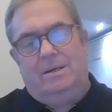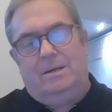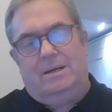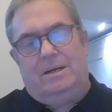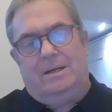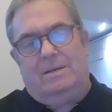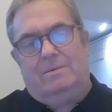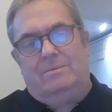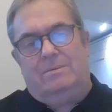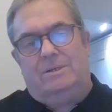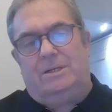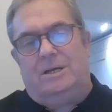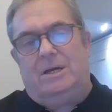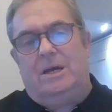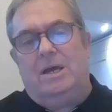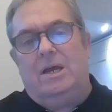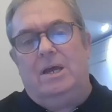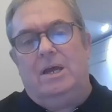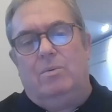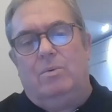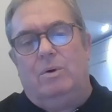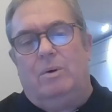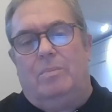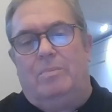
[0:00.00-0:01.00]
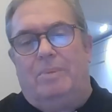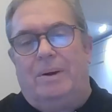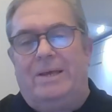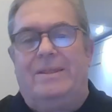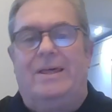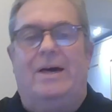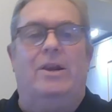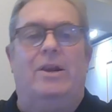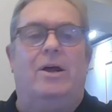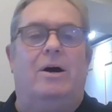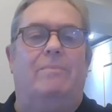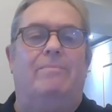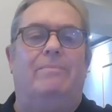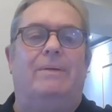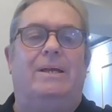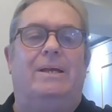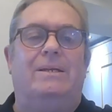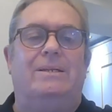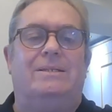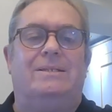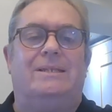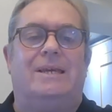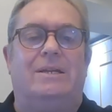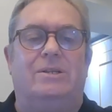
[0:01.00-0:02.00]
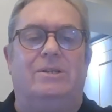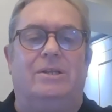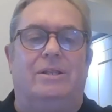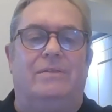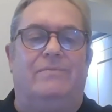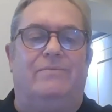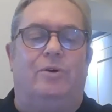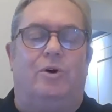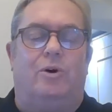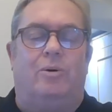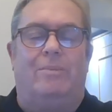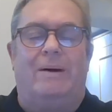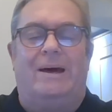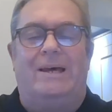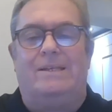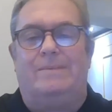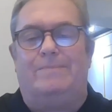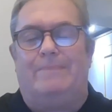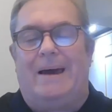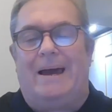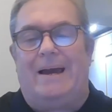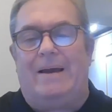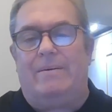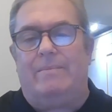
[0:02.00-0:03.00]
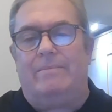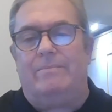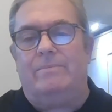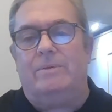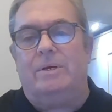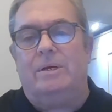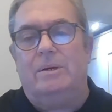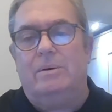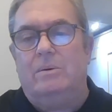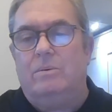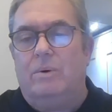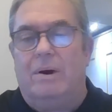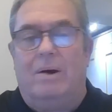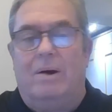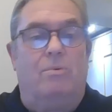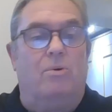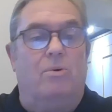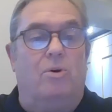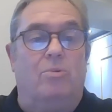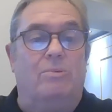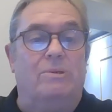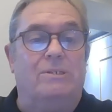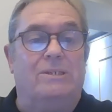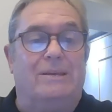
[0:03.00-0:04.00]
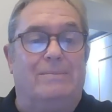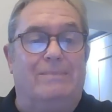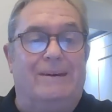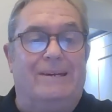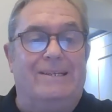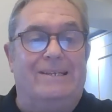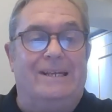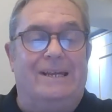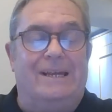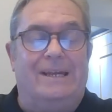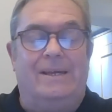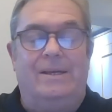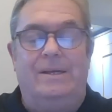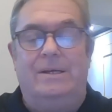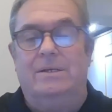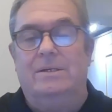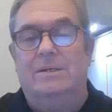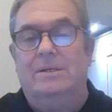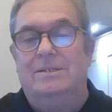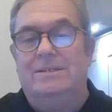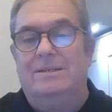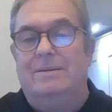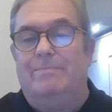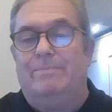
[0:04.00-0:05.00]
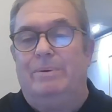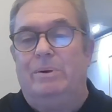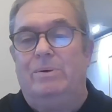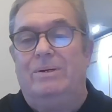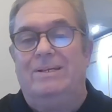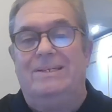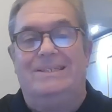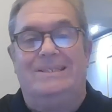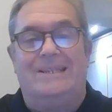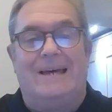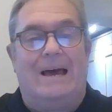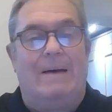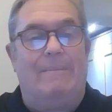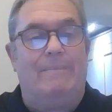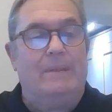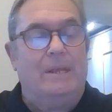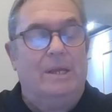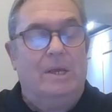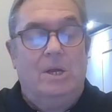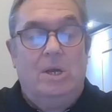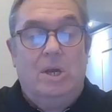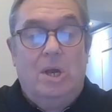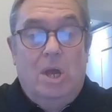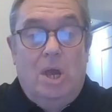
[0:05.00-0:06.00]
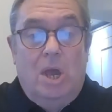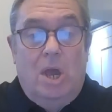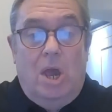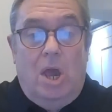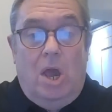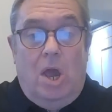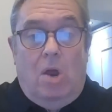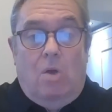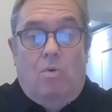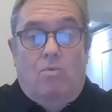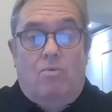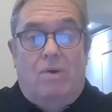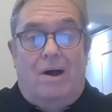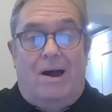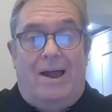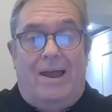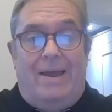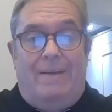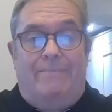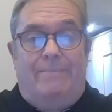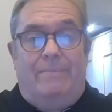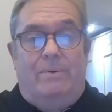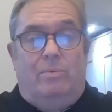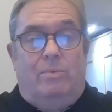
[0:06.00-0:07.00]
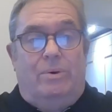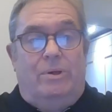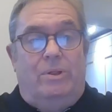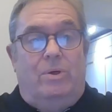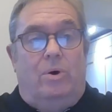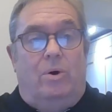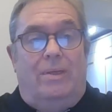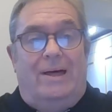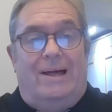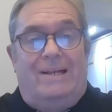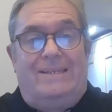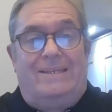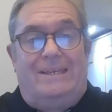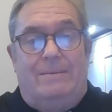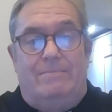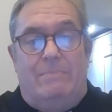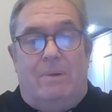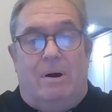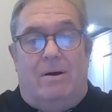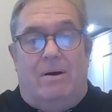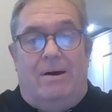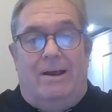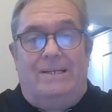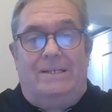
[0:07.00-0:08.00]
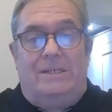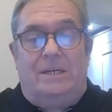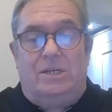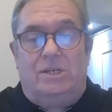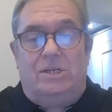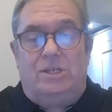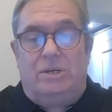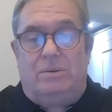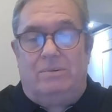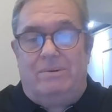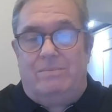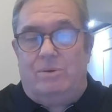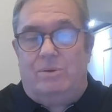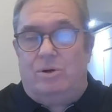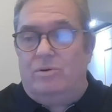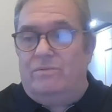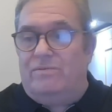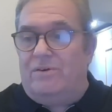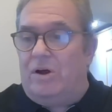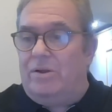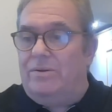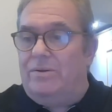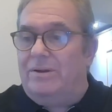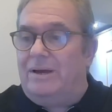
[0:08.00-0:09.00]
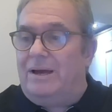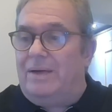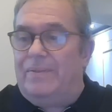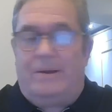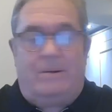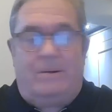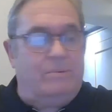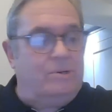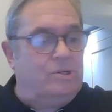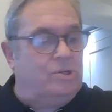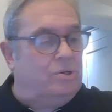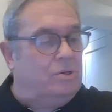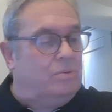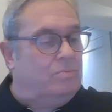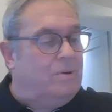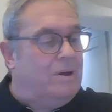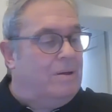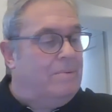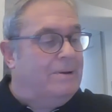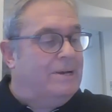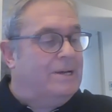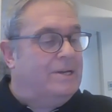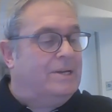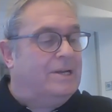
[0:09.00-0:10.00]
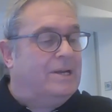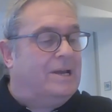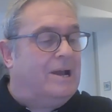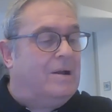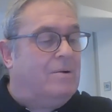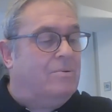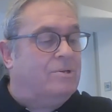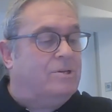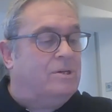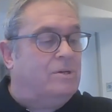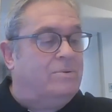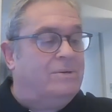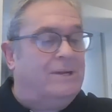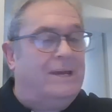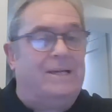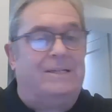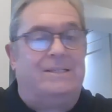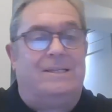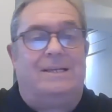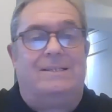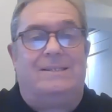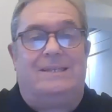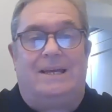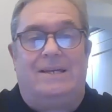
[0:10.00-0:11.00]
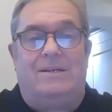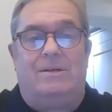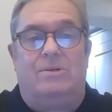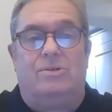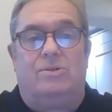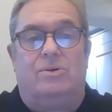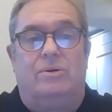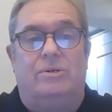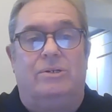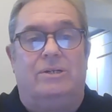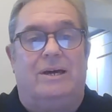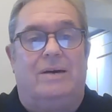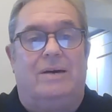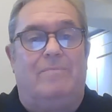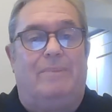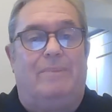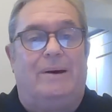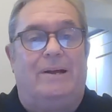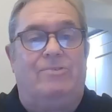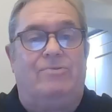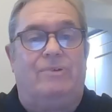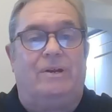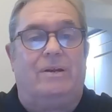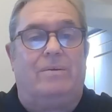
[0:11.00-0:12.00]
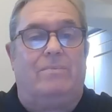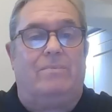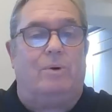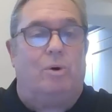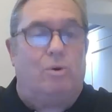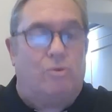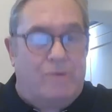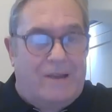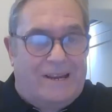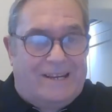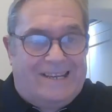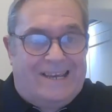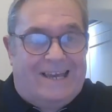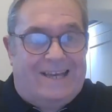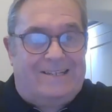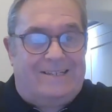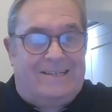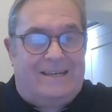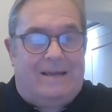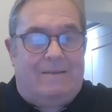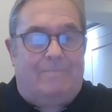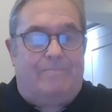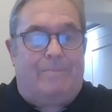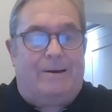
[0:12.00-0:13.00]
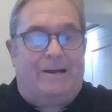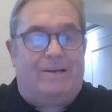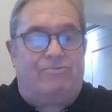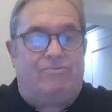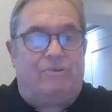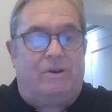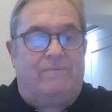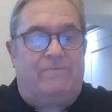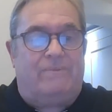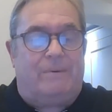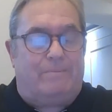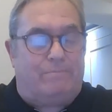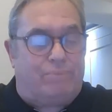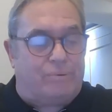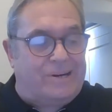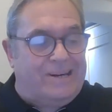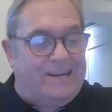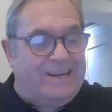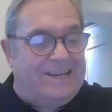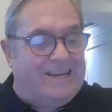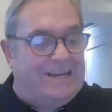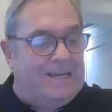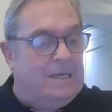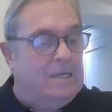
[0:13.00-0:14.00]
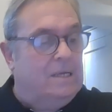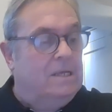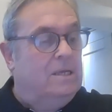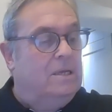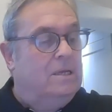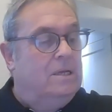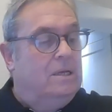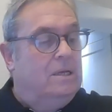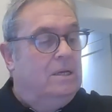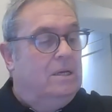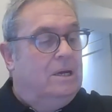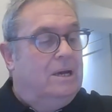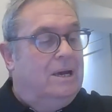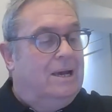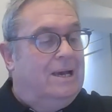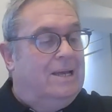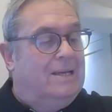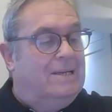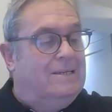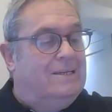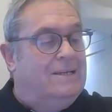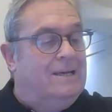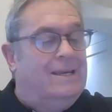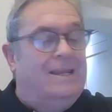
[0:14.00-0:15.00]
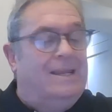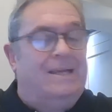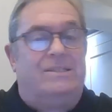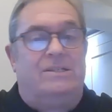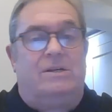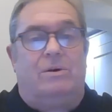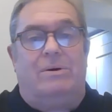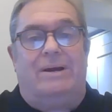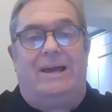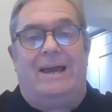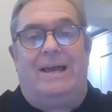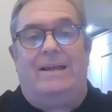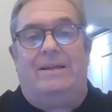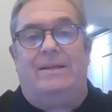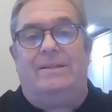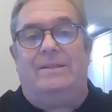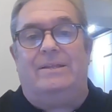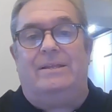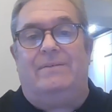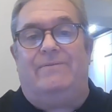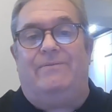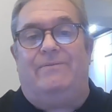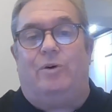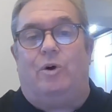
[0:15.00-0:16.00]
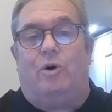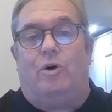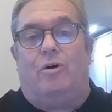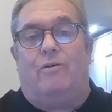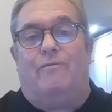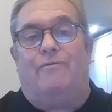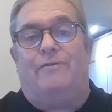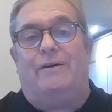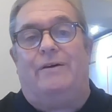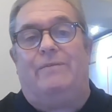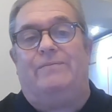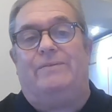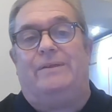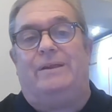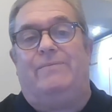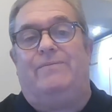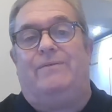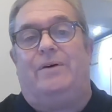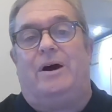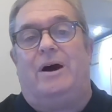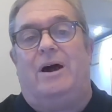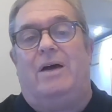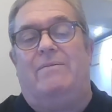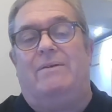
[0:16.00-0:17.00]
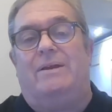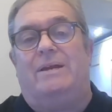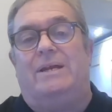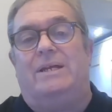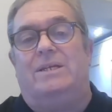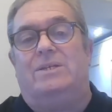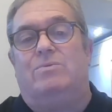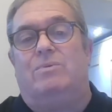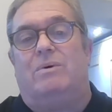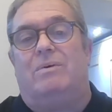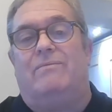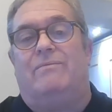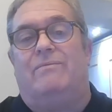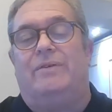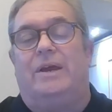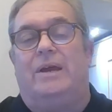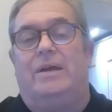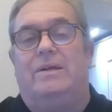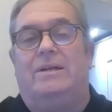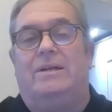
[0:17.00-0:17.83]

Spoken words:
And we'll pick that up and send you the four bets back almost immediately. Simple as that. Right, with all that in mind, shall we move on? I think we should. Where are we going to go to next? I said I was going Downpatrick. I'm already at Downpatrick for Brieger. And let's go again in the 455. And here's one for you.